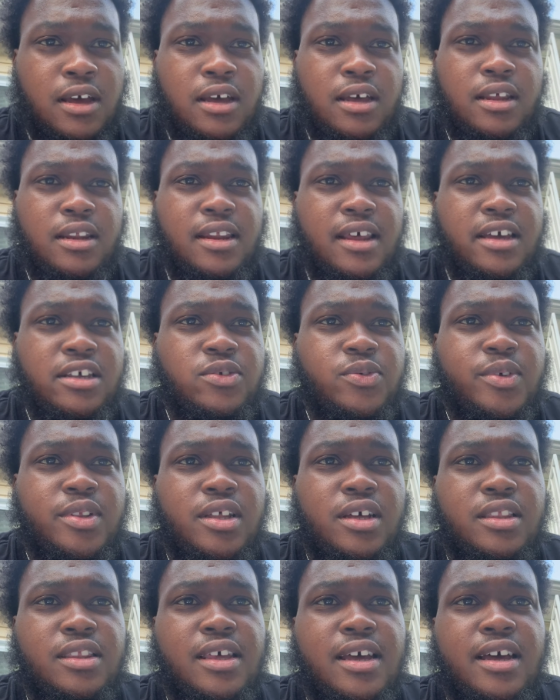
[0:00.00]
Next, we
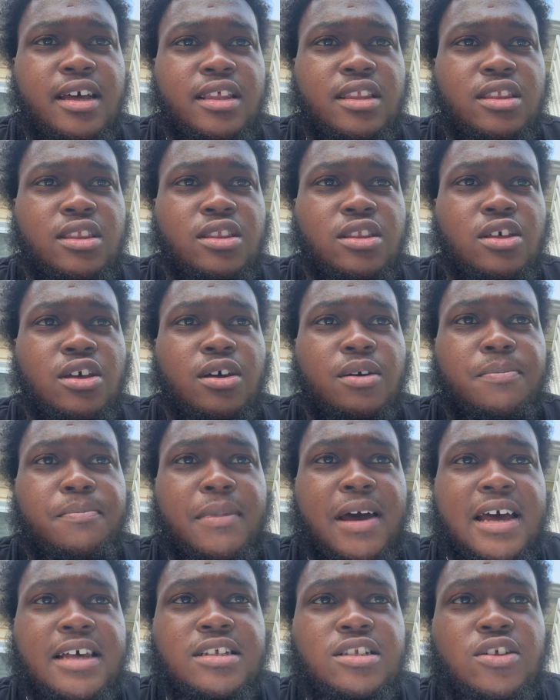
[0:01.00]
looked at the
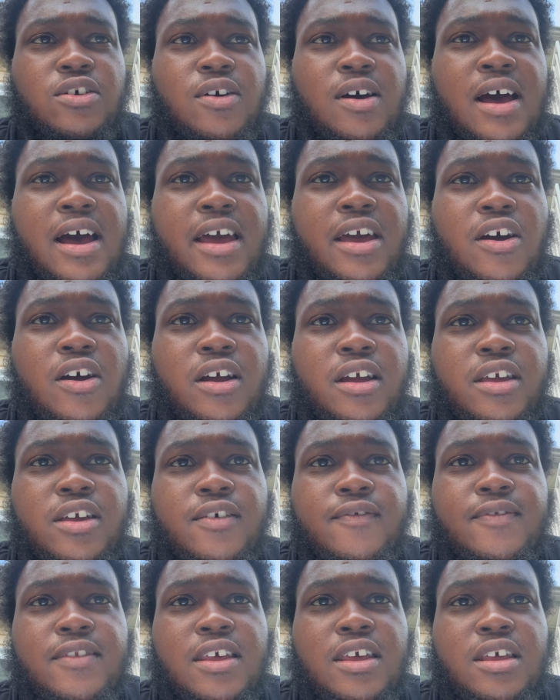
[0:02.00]
Maslow hierarchy
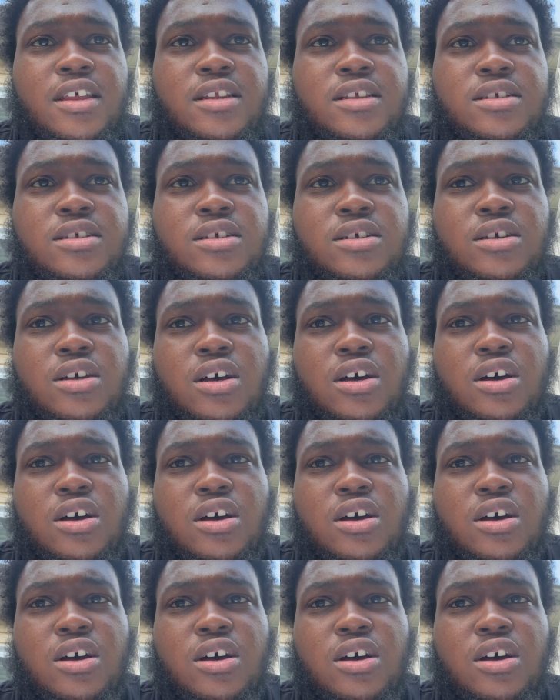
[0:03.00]
of needs.